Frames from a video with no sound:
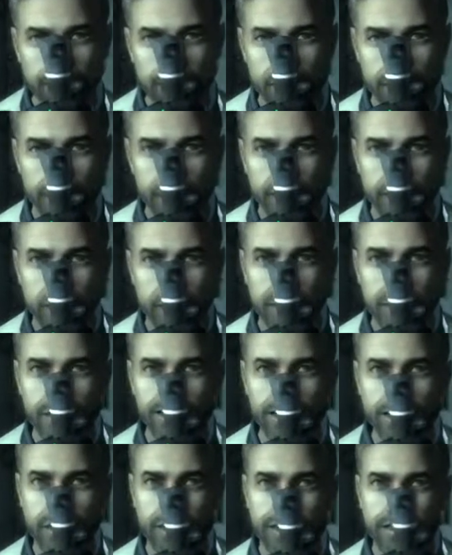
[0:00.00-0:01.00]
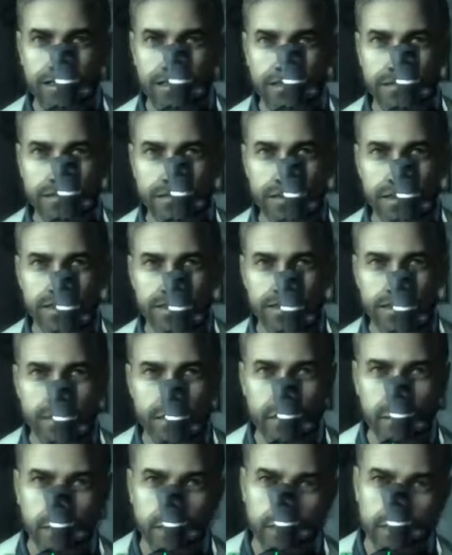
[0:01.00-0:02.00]
Actually, wait. Goats give you
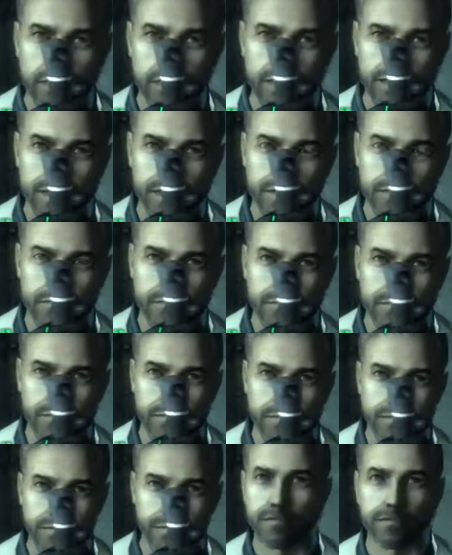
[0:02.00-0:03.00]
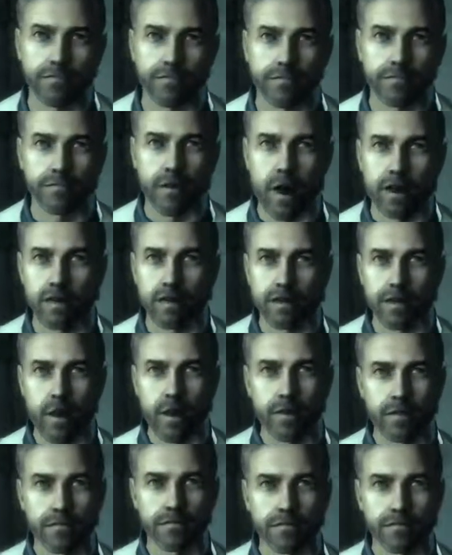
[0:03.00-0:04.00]
goat goats give you stuff to Wrong make
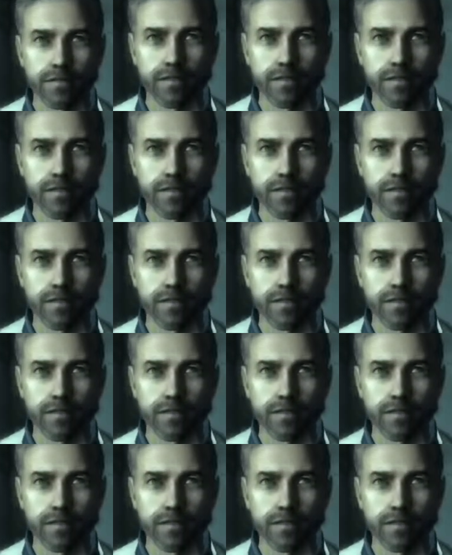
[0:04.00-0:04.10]
sweaters with.